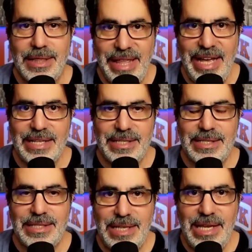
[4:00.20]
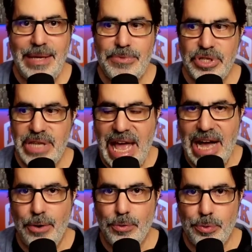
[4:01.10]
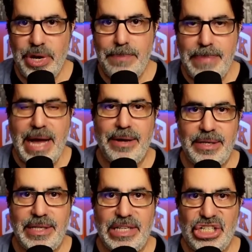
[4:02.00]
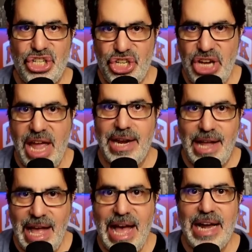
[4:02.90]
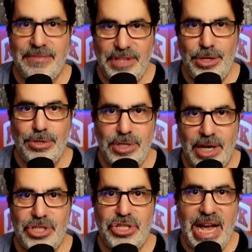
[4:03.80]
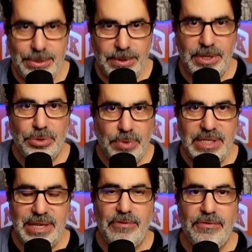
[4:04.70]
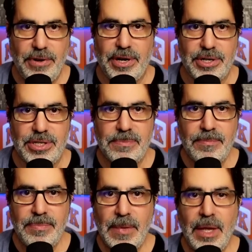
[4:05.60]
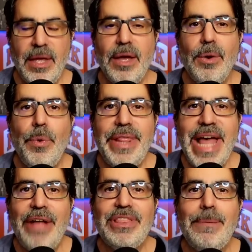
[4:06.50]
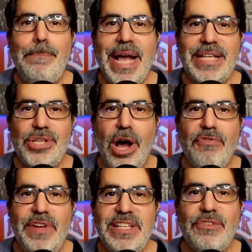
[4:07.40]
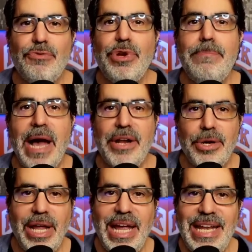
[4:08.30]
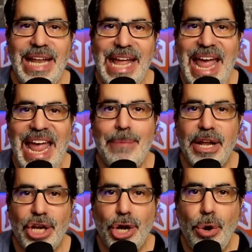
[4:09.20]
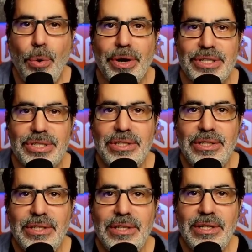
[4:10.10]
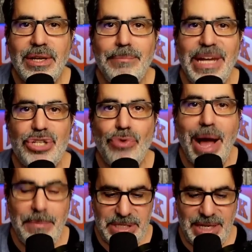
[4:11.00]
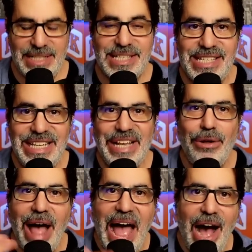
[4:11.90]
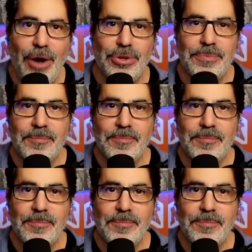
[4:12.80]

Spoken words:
This team just out-rebounded the shit out of the Utah Jazz with the 3 7-footers without the best offensive rebounder in the game on the court. Mitch Robinson is still out.